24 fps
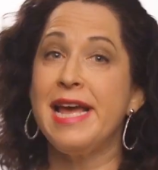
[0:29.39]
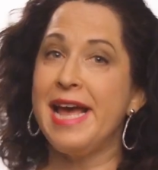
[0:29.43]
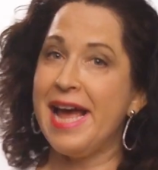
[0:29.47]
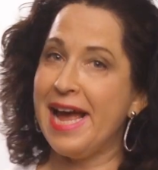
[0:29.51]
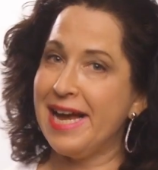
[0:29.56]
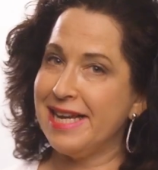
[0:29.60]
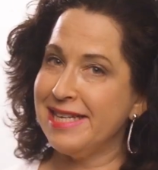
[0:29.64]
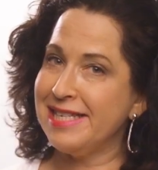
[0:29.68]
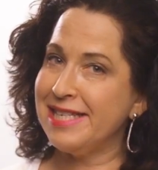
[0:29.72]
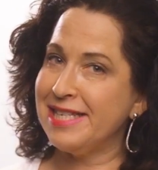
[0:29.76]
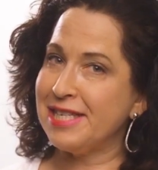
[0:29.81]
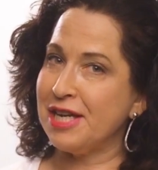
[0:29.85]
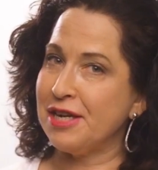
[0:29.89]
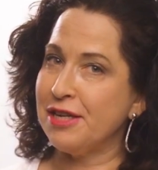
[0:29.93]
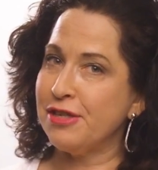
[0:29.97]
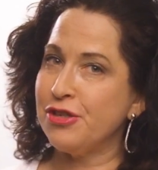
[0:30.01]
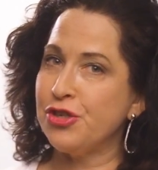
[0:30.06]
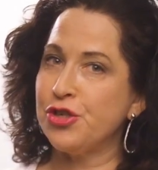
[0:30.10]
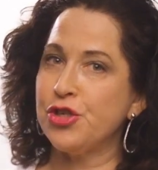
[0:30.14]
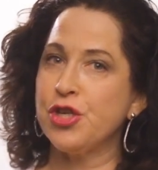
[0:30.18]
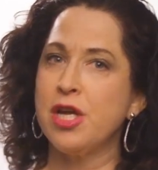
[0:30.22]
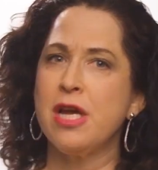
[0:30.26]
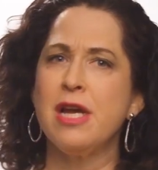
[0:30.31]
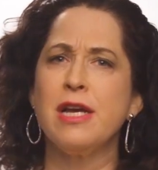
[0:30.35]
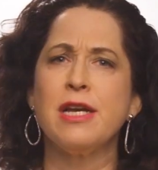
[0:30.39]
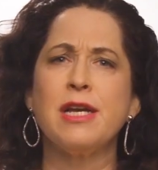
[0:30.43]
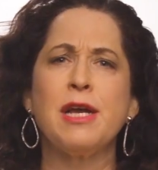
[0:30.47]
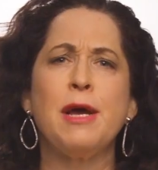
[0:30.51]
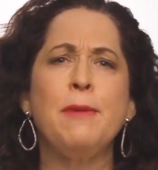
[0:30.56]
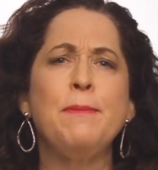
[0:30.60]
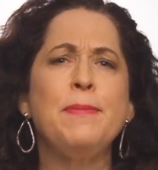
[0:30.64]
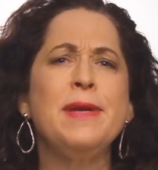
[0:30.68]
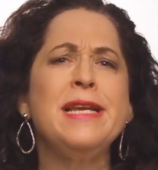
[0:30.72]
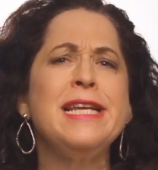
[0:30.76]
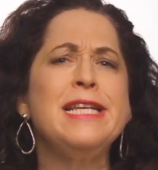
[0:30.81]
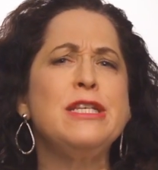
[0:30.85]
As such,
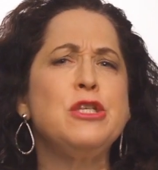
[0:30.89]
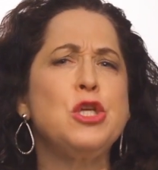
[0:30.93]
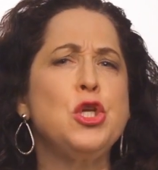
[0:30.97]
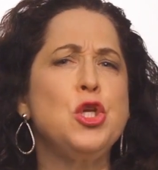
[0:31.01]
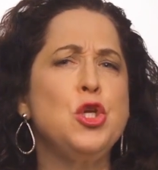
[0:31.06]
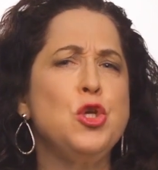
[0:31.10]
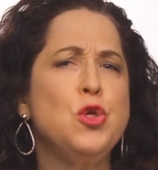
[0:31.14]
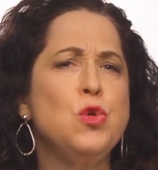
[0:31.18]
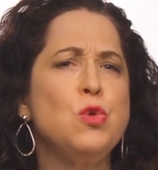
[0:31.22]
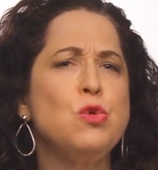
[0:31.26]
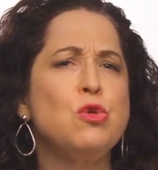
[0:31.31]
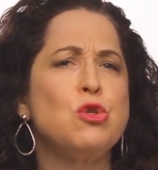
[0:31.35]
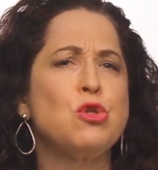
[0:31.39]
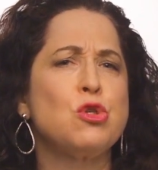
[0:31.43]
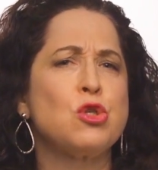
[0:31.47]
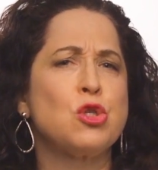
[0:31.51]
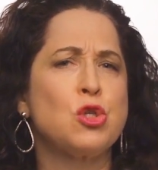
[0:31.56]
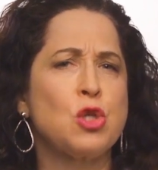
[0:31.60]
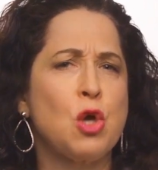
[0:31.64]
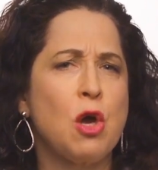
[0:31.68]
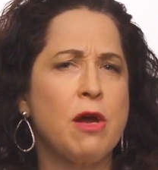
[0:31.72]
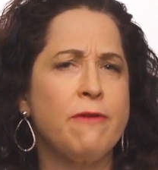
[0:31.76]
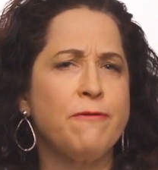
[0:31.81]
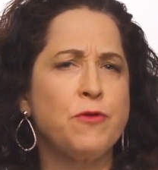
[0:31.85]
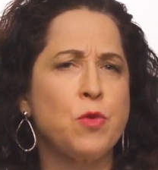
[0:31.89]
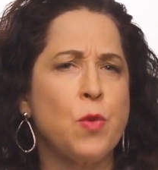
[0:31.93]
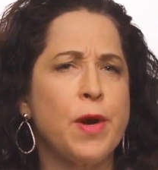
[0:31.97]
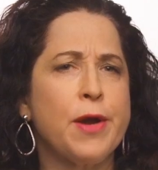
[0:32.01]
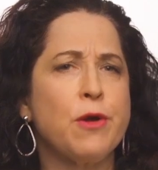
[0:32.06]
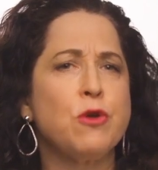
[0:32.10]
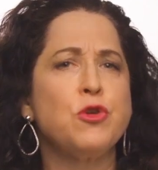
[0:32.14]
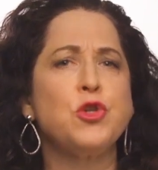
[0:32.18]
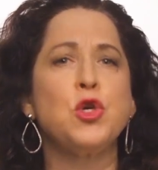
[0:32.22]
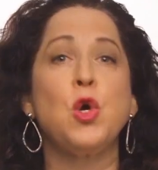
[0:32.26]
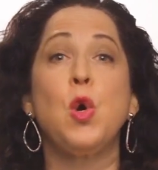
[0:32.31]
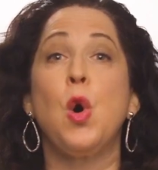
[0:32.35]
companies used
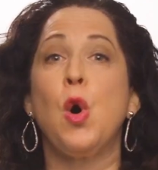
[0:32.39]
software to